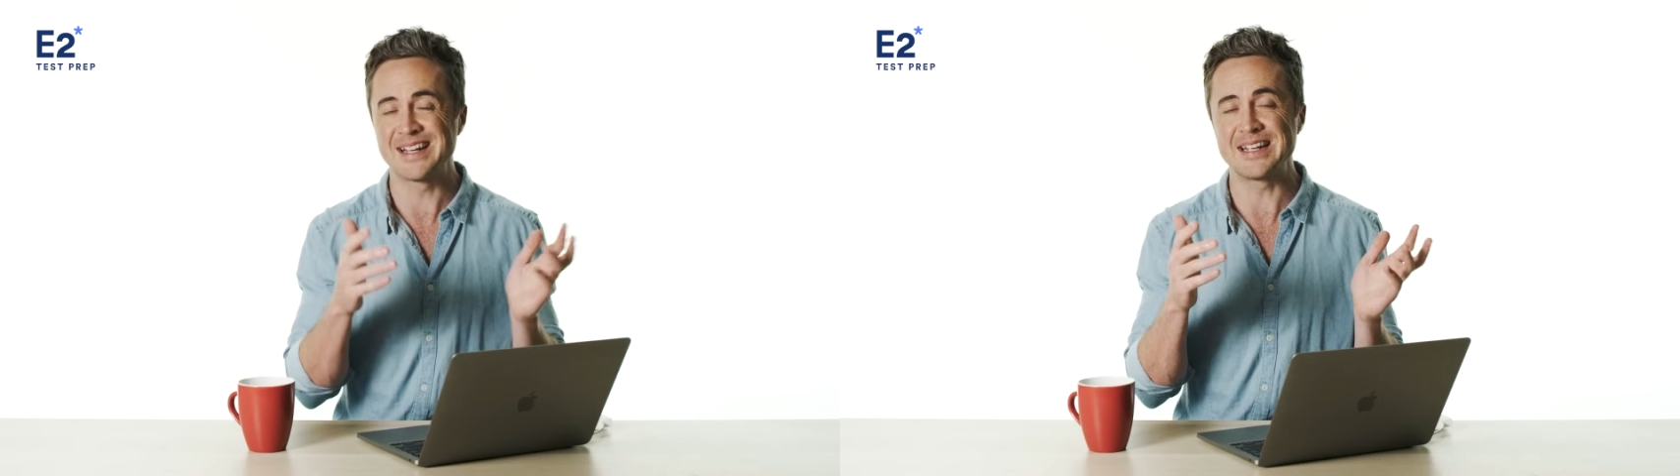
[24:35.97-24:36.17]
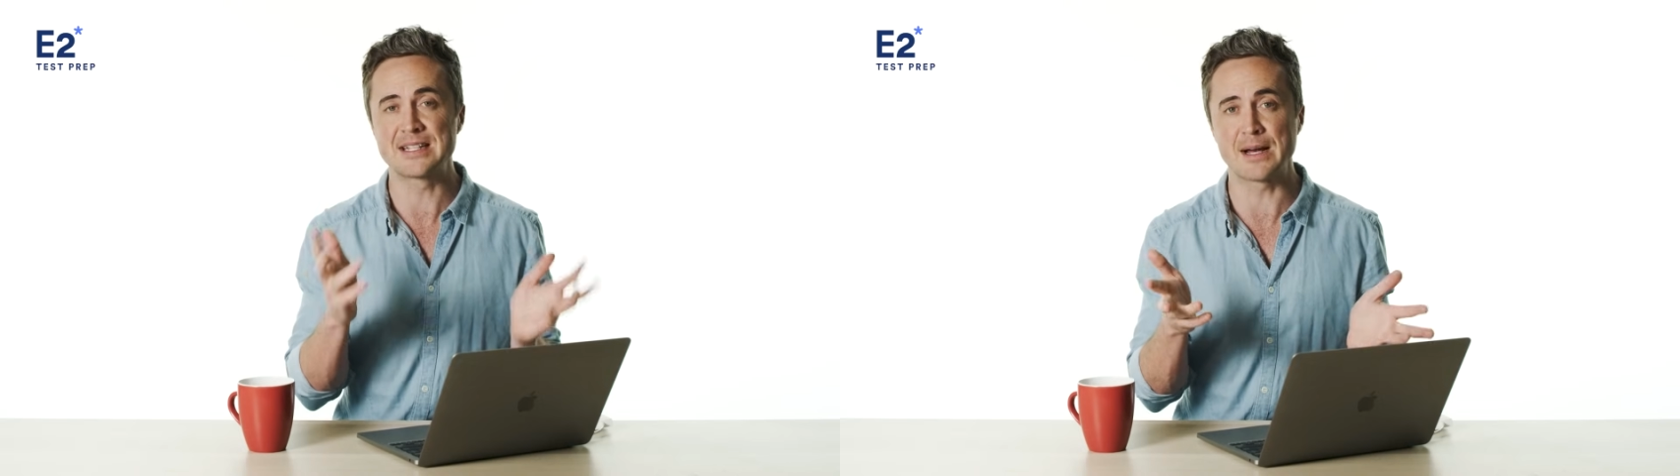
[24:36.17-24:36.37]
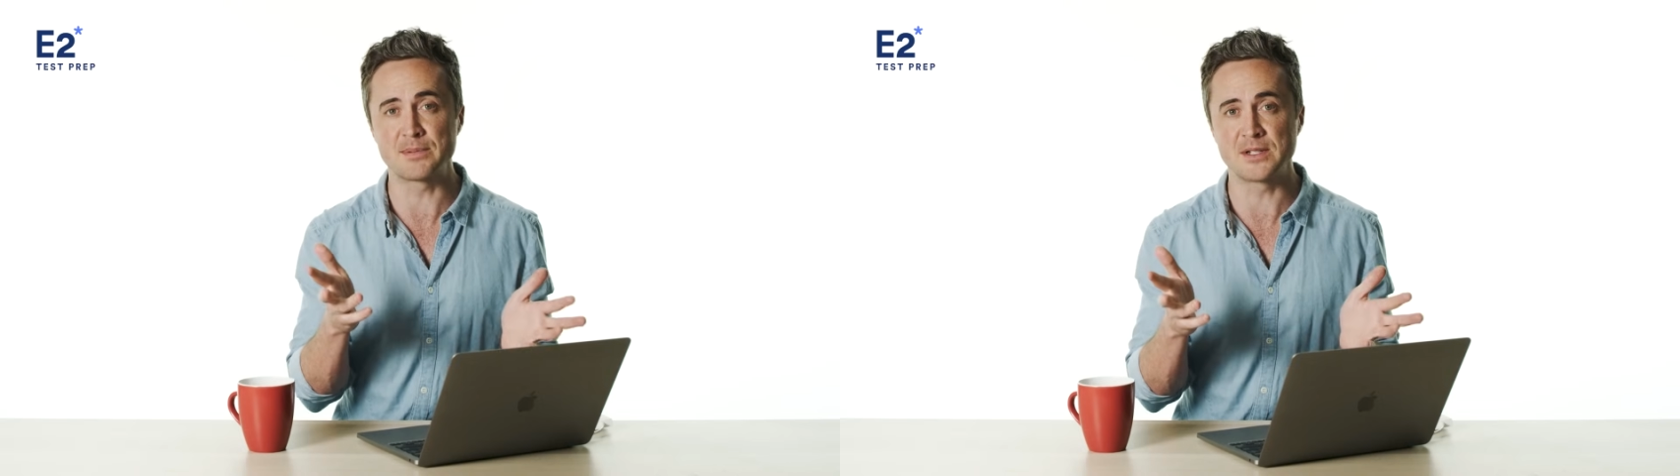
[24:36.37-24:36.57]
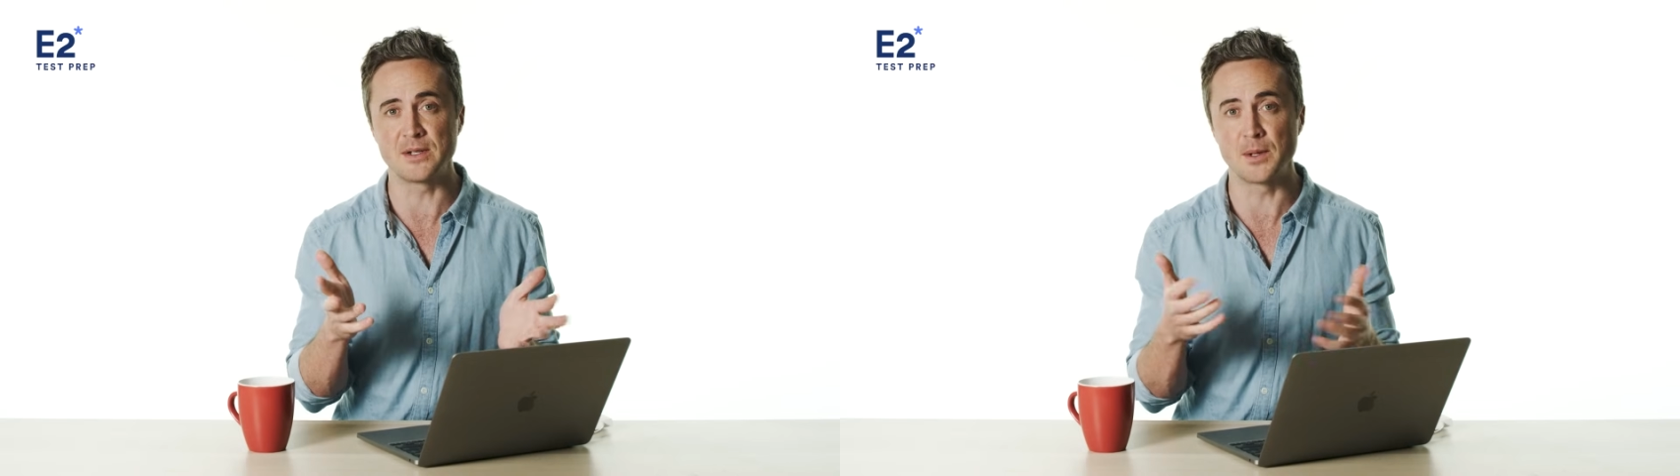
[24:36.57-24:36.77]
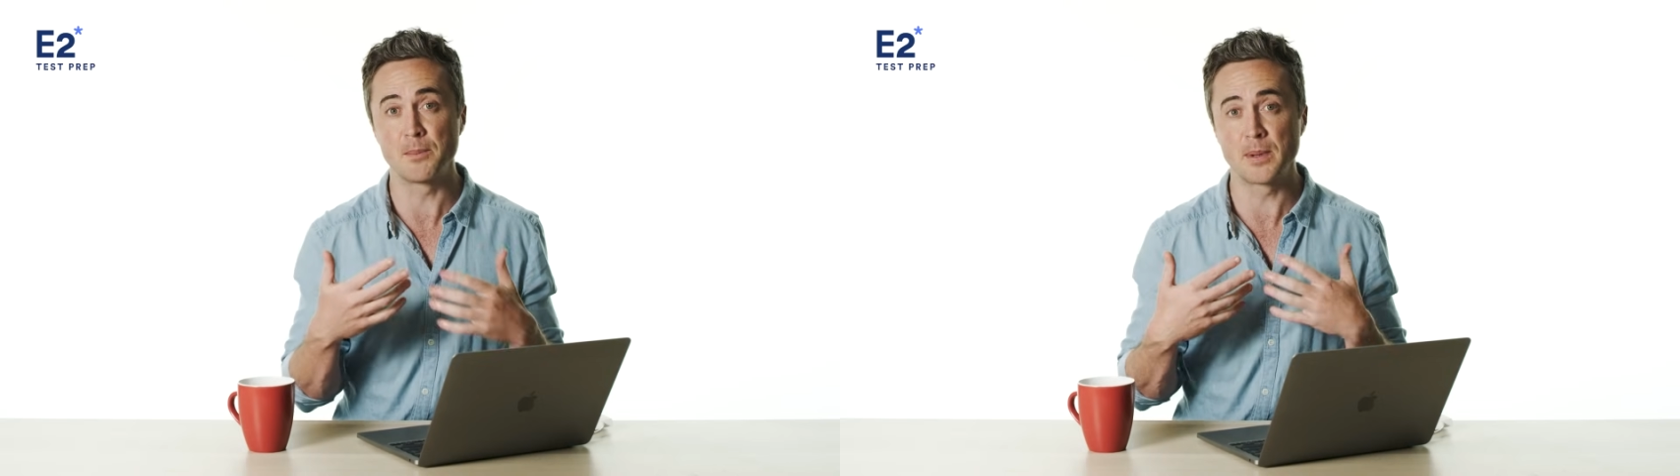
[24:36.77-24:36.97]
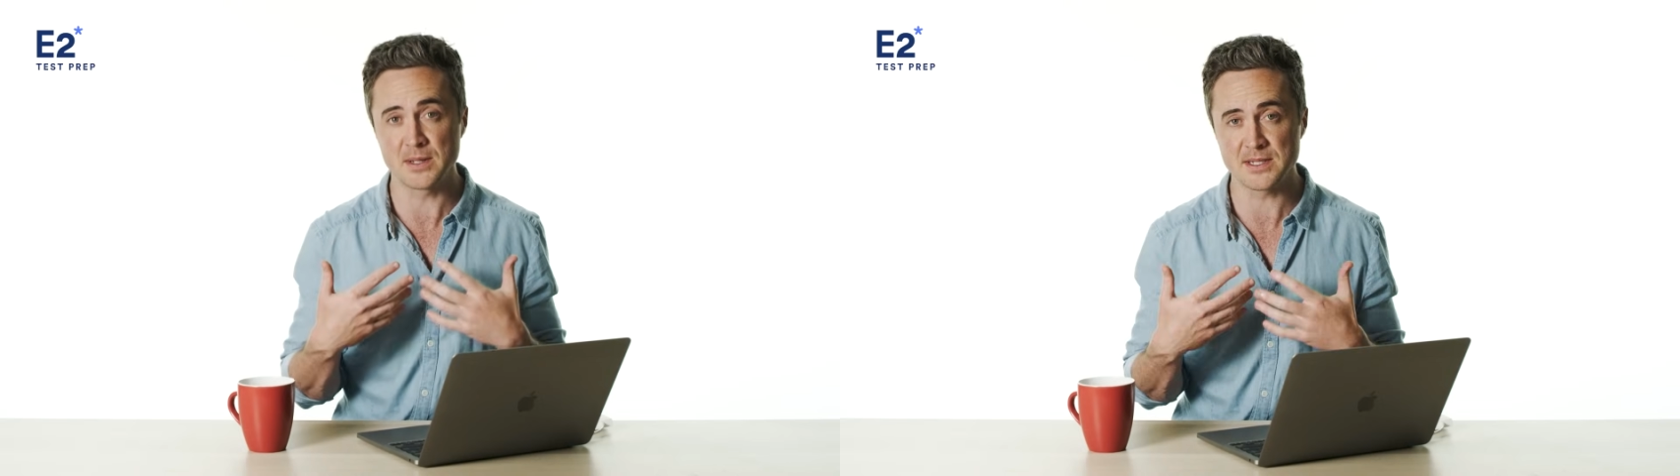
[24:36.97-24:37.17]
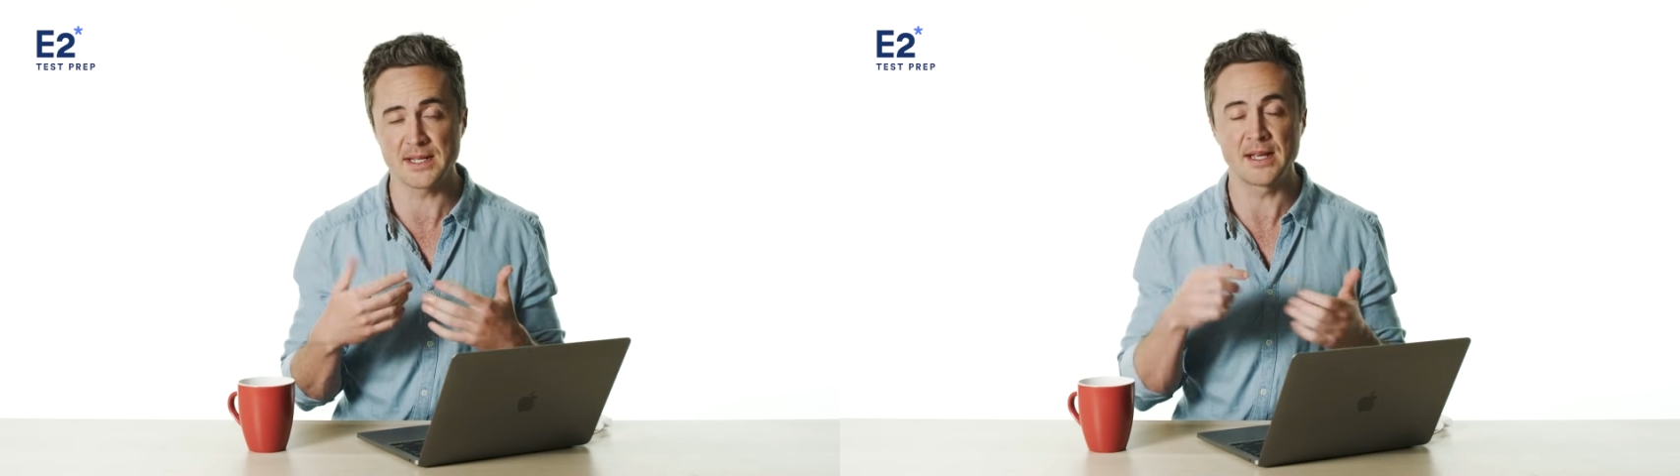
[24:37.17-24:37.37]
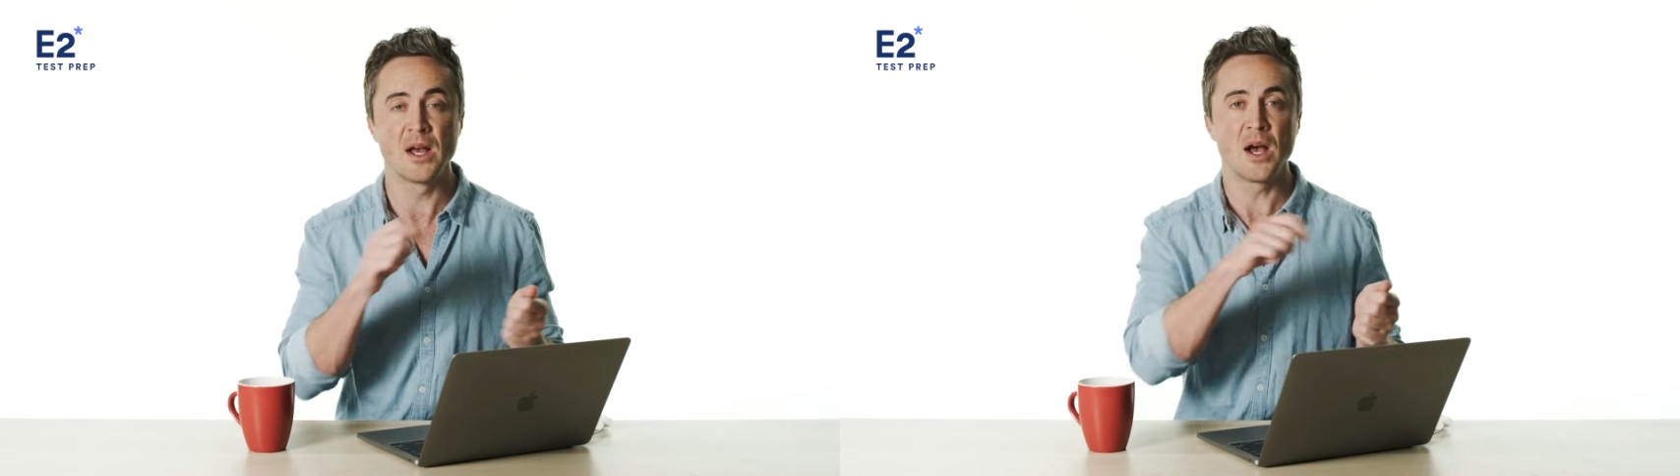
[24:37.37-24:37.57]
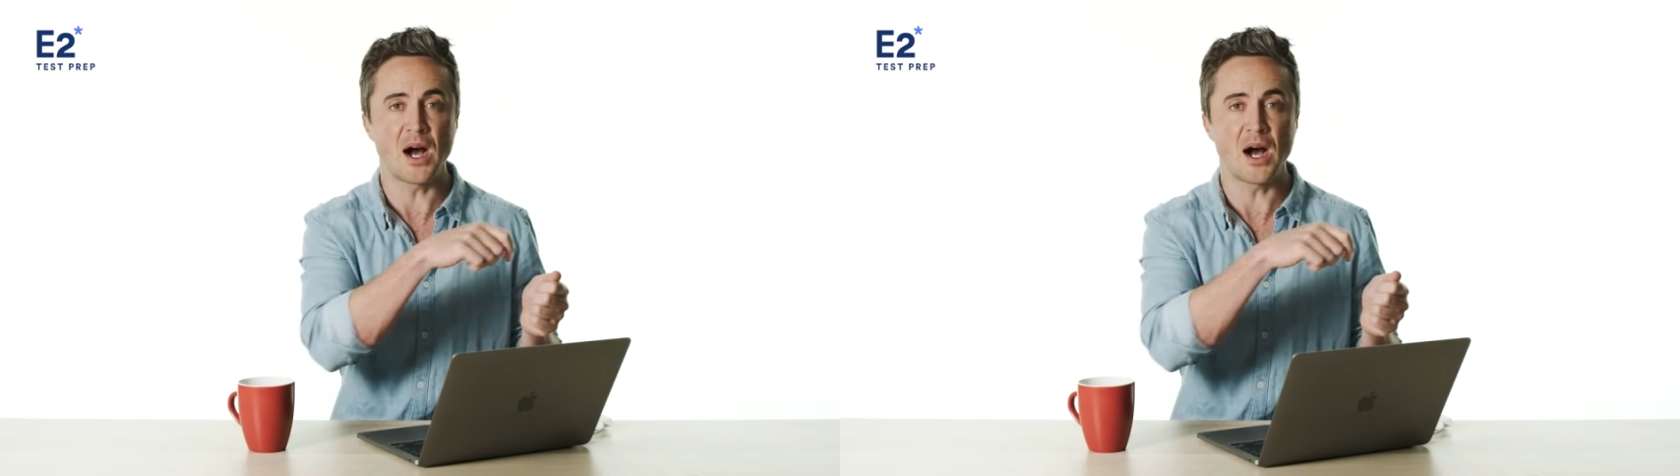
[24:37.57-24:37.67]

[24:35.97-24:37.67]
It's up to you. Personally,